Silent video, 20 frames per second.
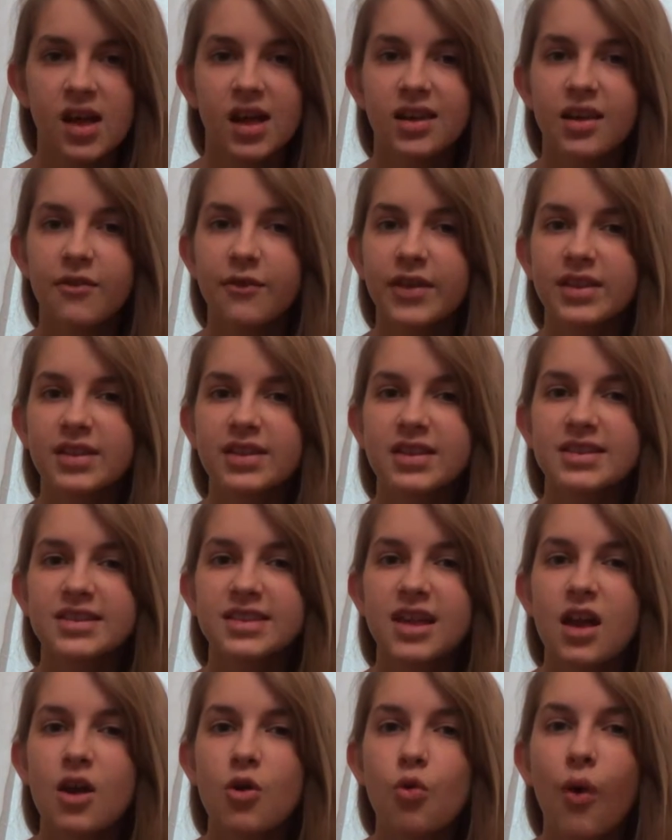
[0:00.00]
left at
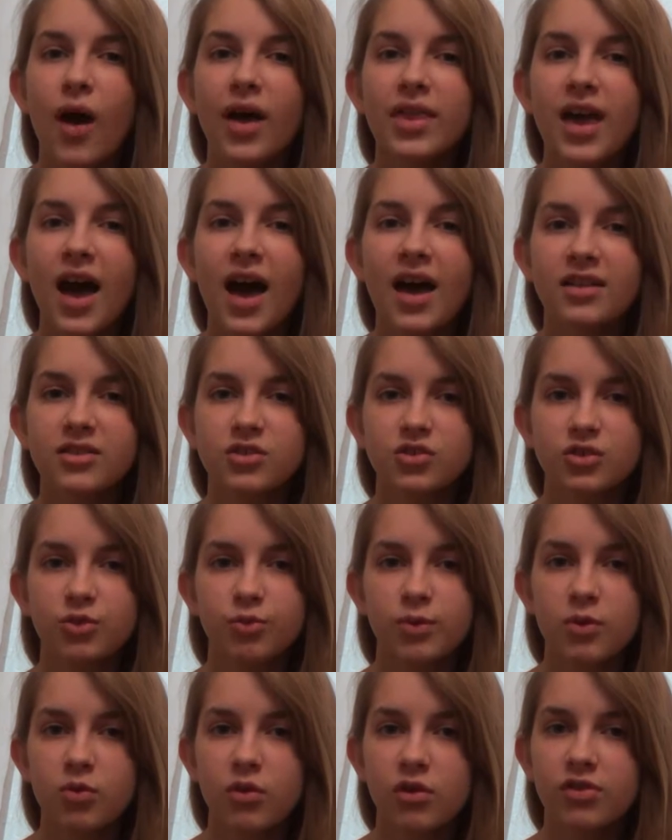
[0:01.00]
least 100
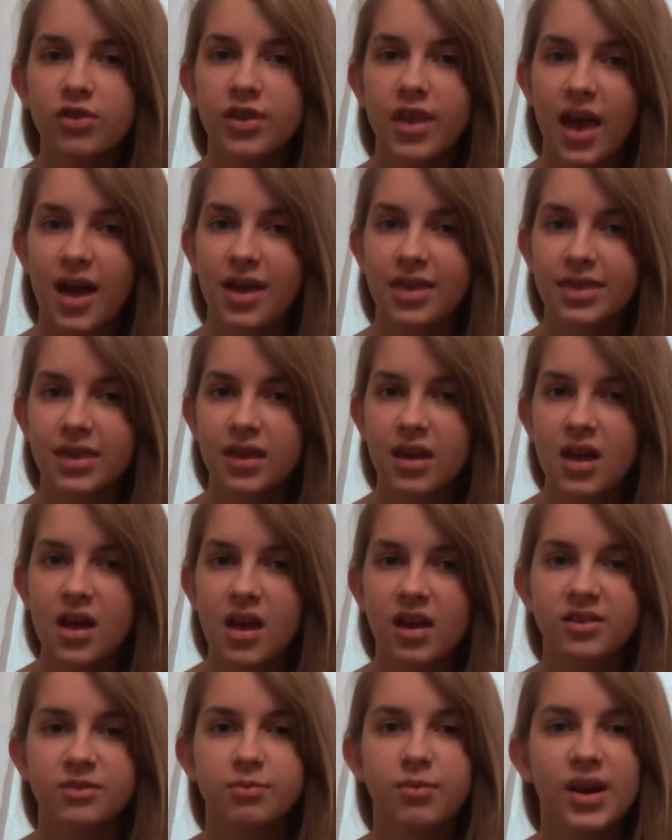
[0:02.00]
people dead
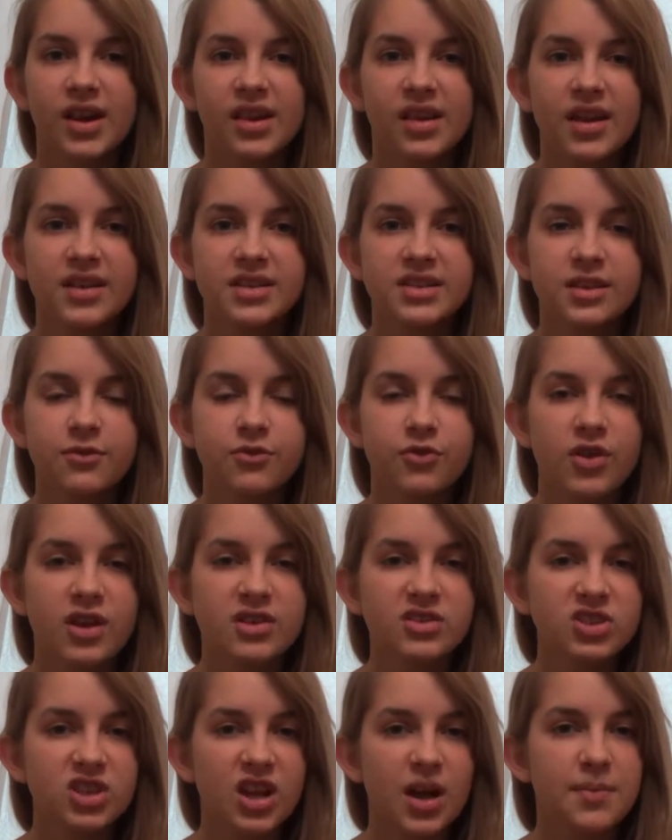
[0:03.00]
and paralyzed the
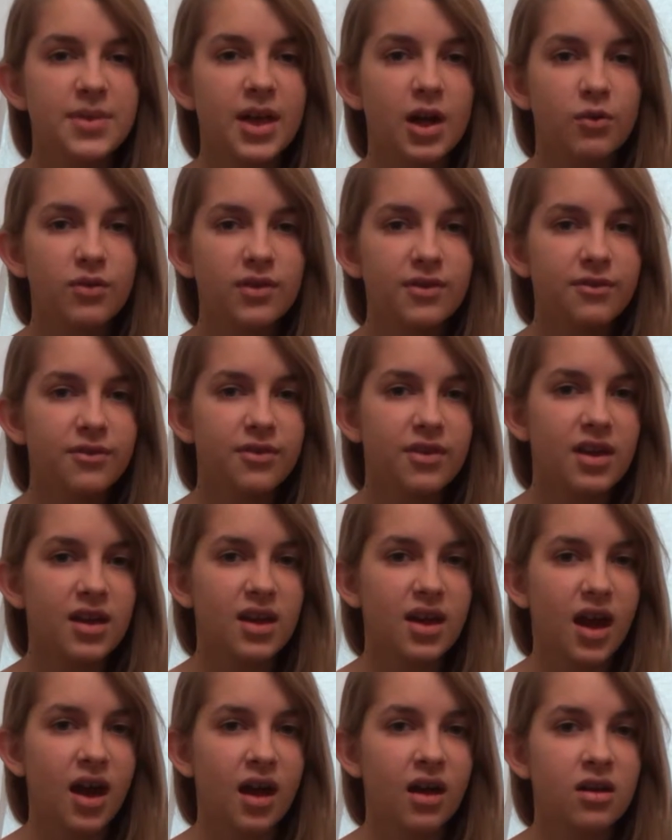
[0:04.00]
French capital with
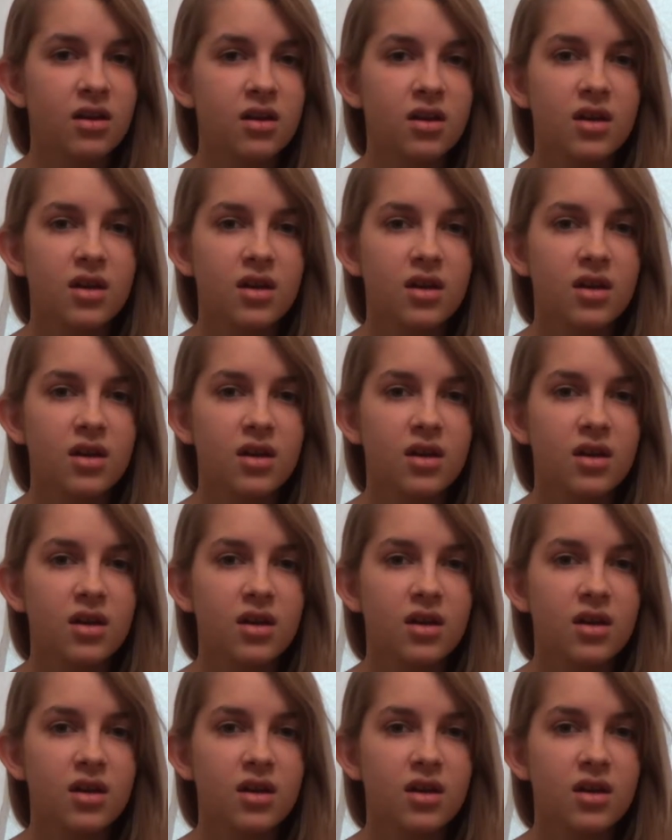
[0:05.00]
fear.